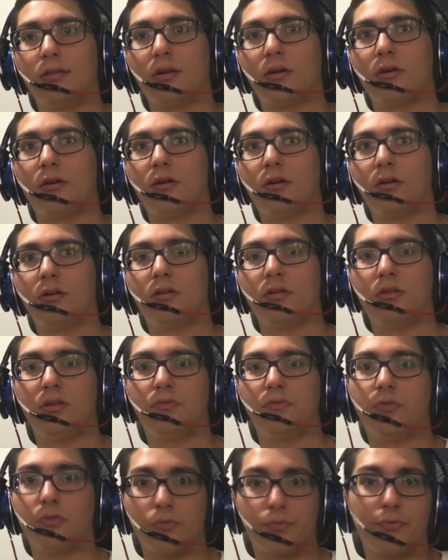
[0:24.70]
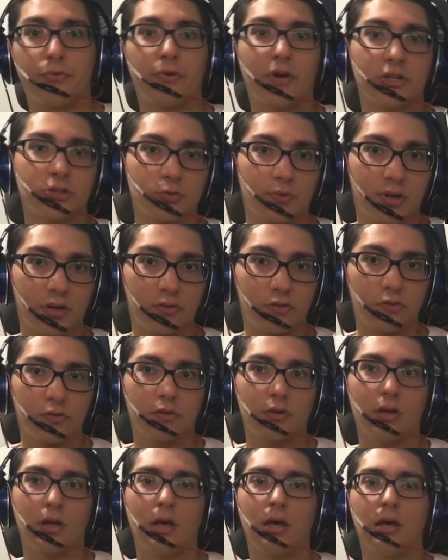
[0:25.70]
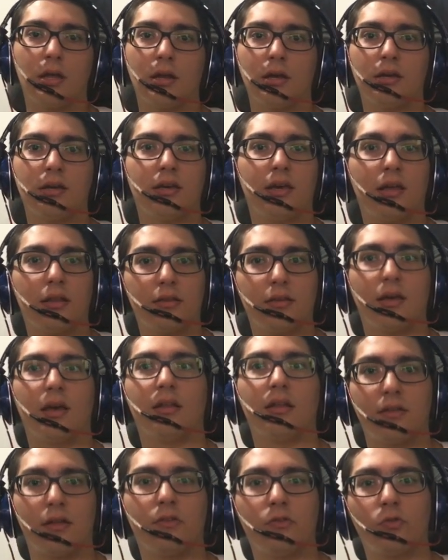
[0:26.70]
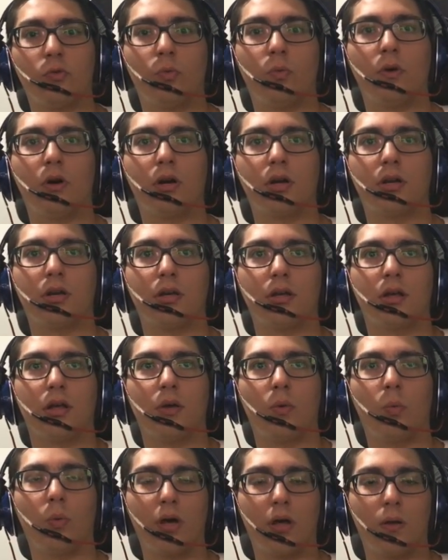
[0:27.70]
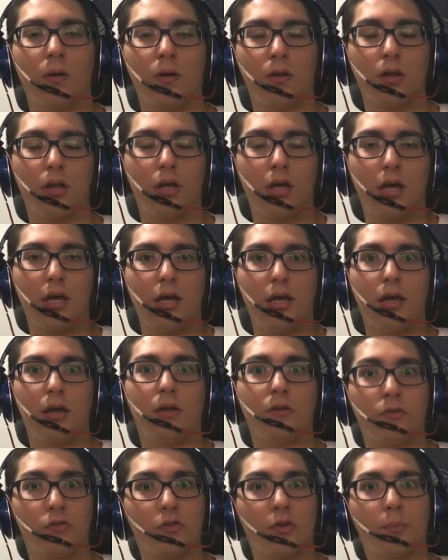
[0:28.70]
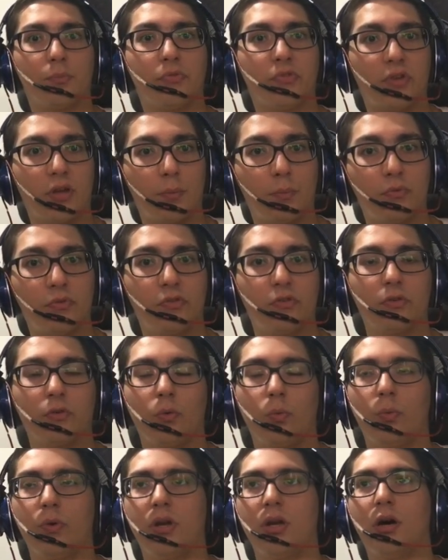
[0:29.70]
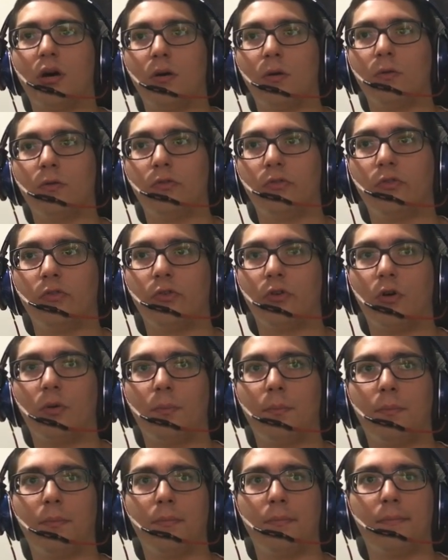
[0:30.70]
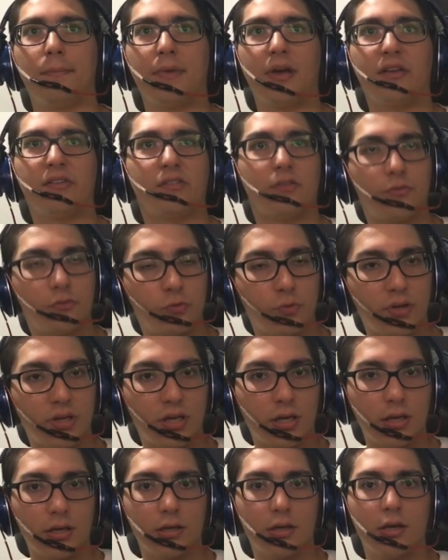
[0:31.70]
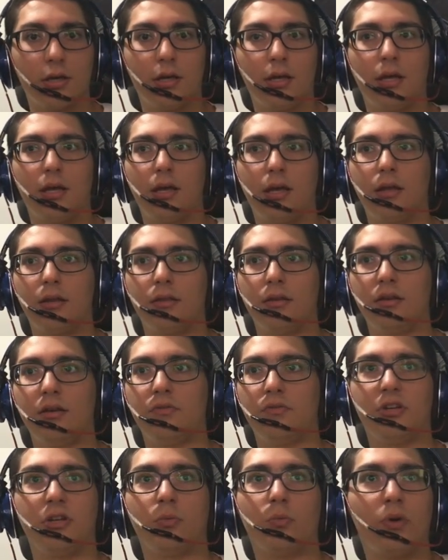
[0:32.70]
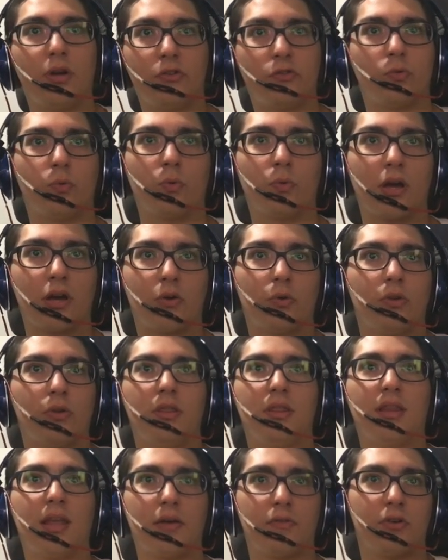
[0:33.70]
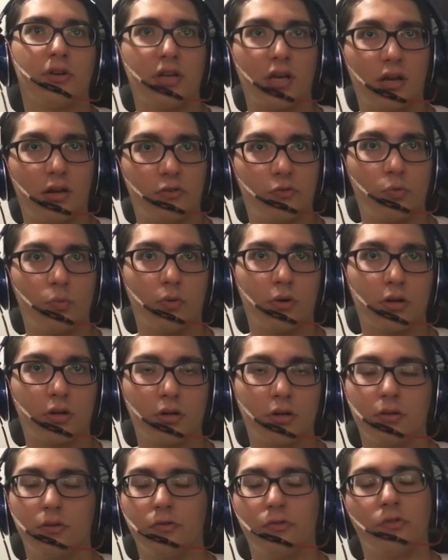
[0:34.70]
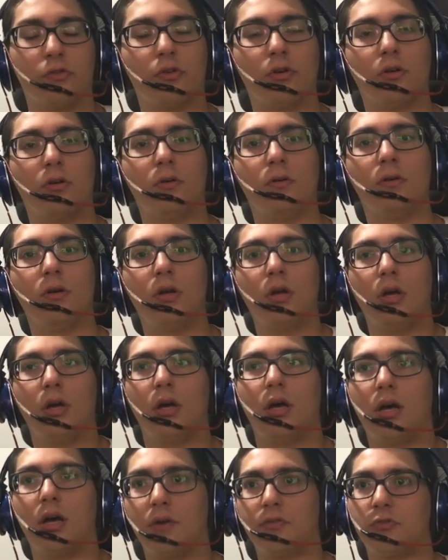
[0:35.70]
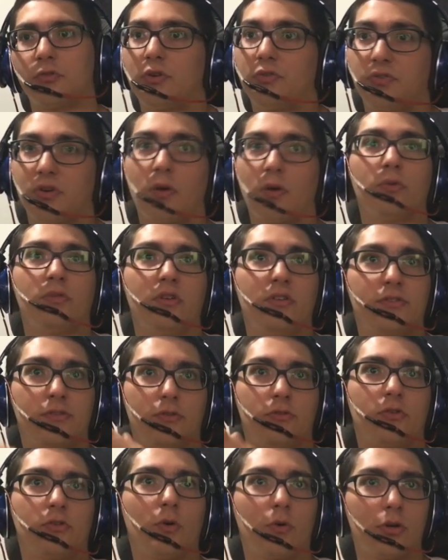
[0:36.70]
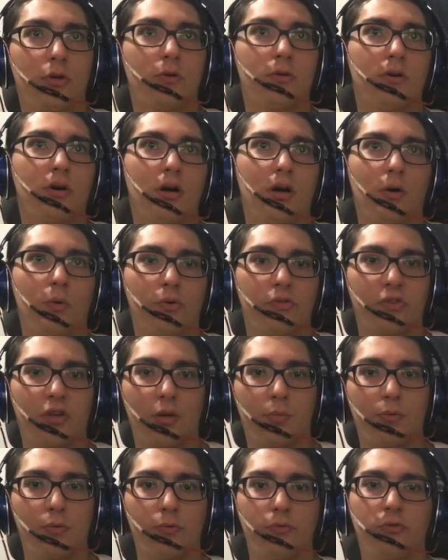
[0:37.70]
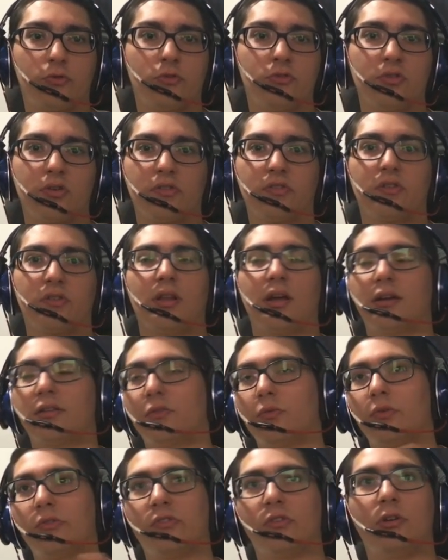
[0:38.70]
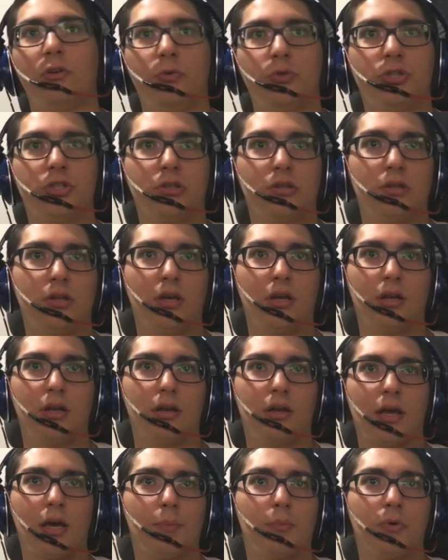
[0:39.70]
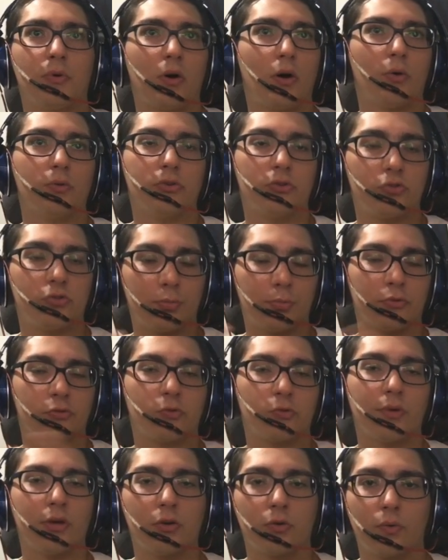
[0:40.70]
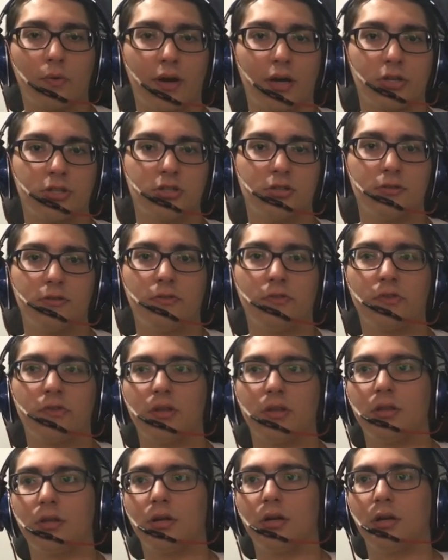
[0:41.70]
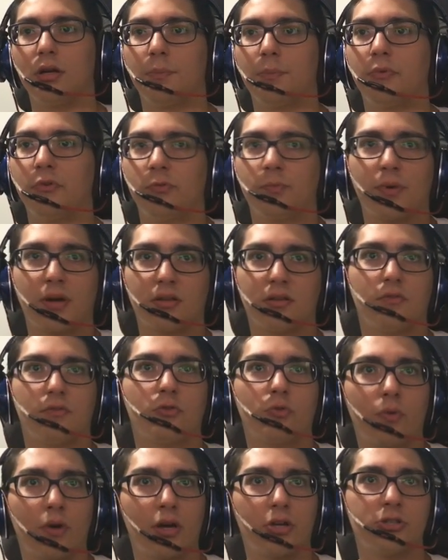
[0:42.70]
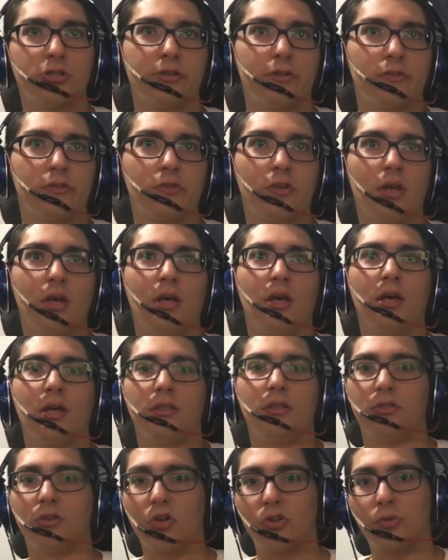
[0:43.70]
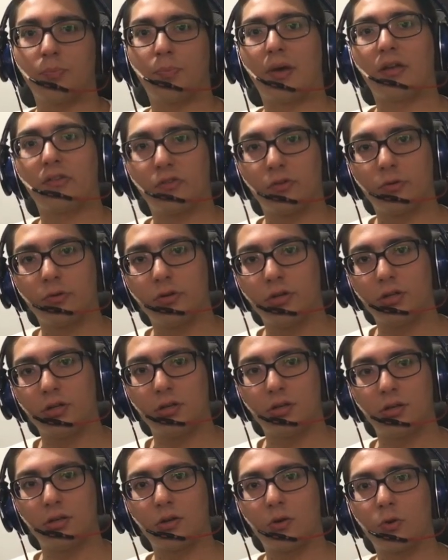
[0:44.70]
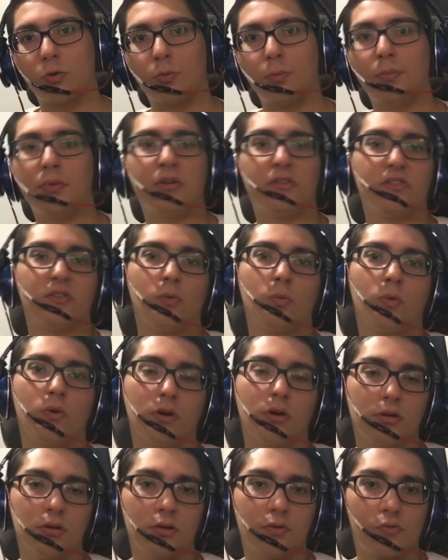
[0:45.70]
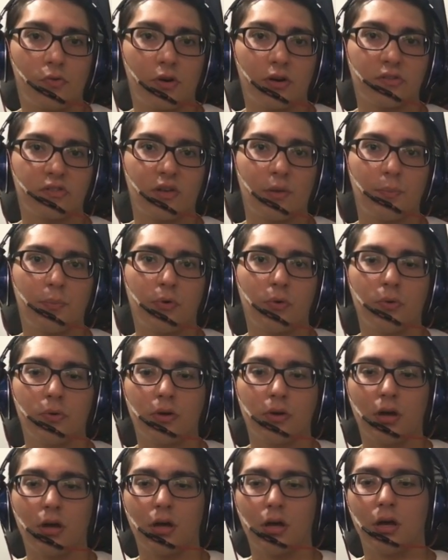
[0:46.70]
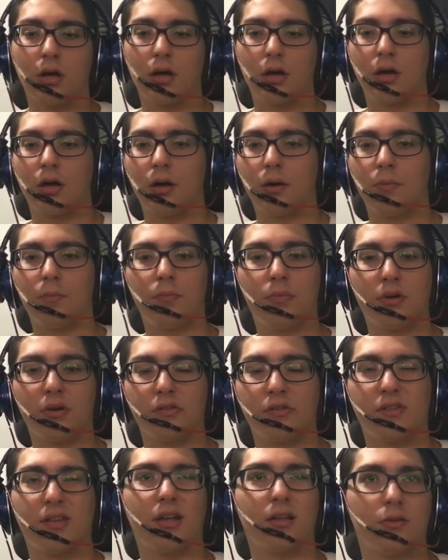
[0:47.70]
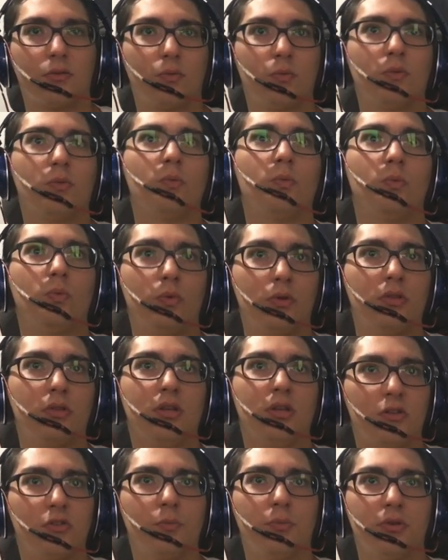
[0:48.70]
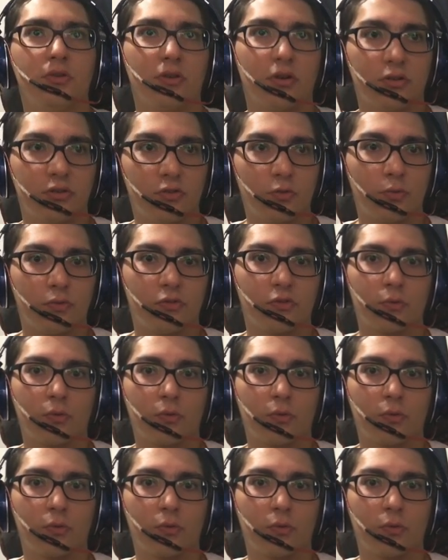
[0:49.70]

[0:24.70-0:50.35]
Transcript: that are different refresh rates and I can't get them to work well in some sims without some massive tweaking and even in Race Room, I could never get it to work. So after I found this tutorial I was able to just select the resolution and enable all the triple screen corrections and uh, perspective corrections. Not the bezel in Auto 1 for example uh, because that would need to be done during